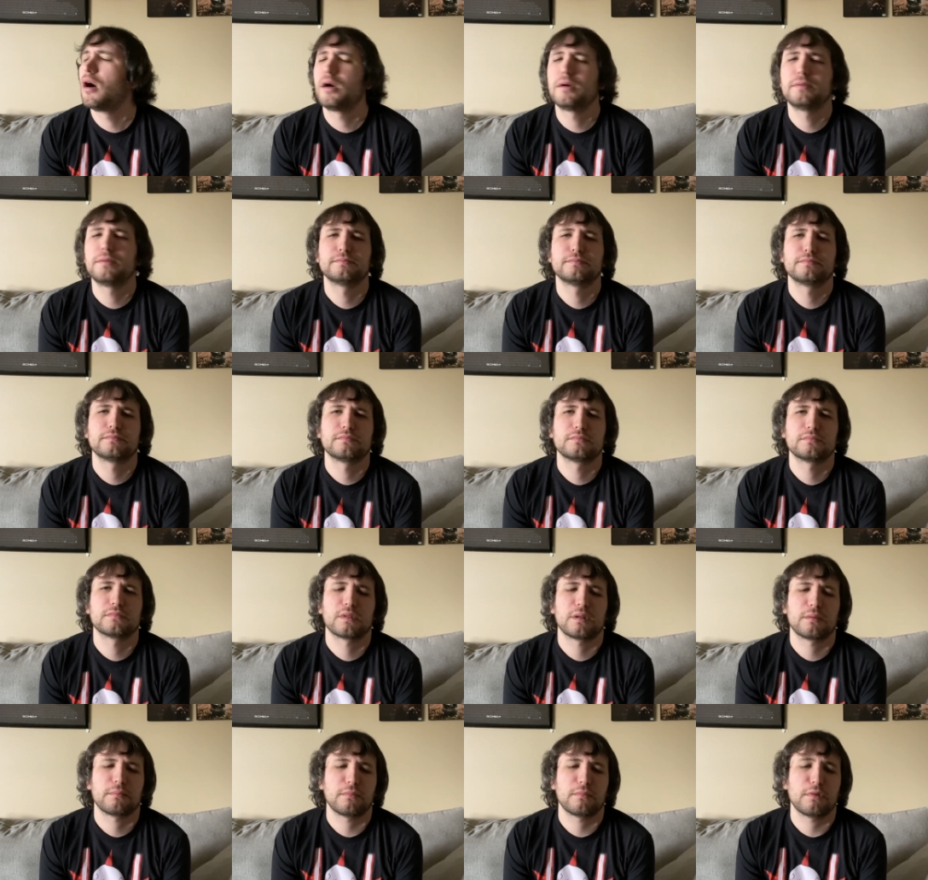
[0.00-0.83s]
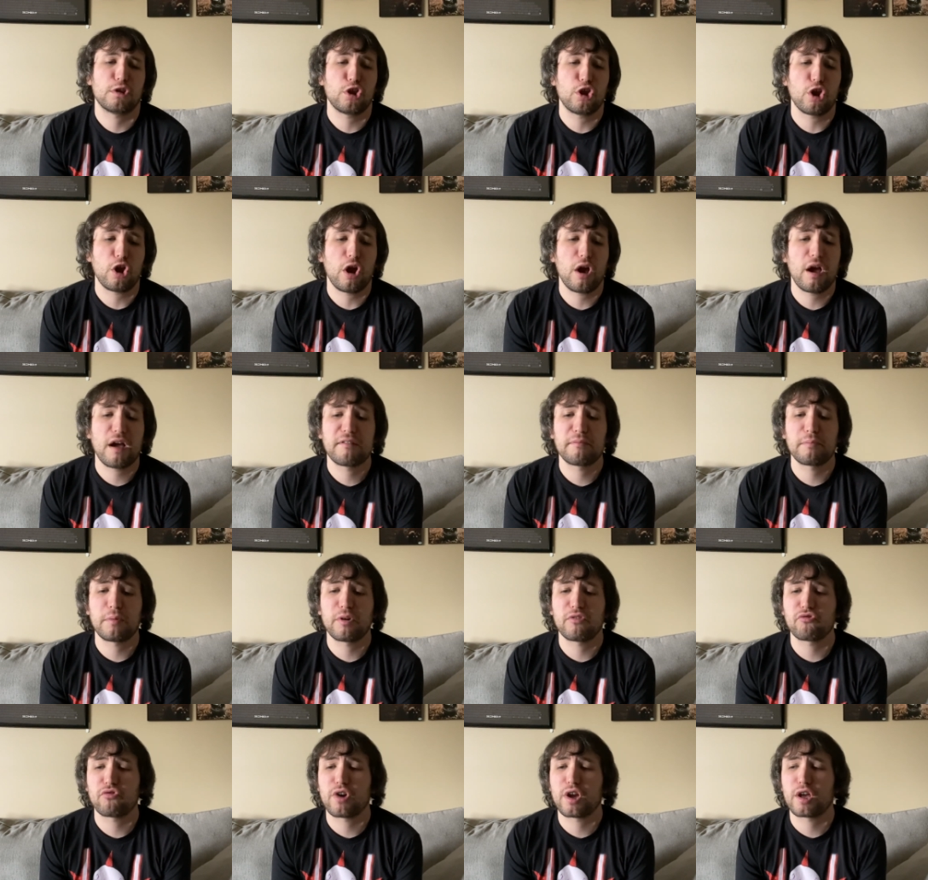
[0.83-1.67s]
I mean, you know, I have
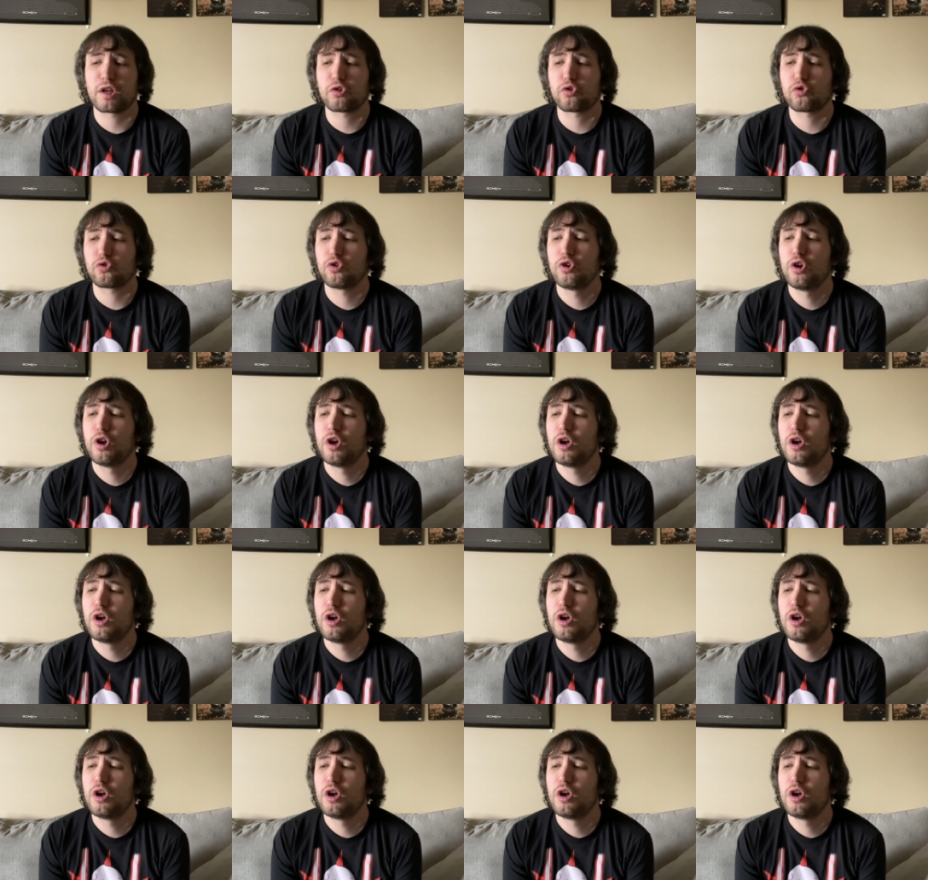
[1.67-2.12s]
my regular